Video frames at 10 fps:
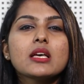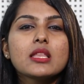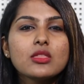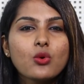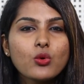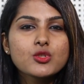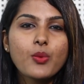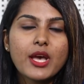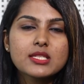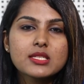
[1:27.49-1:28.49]
those
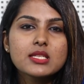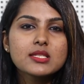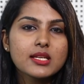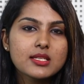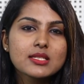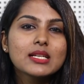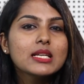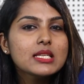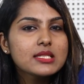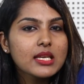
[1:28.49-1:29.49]
questions, that is
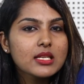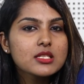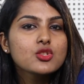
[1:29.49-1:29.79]
30 seconds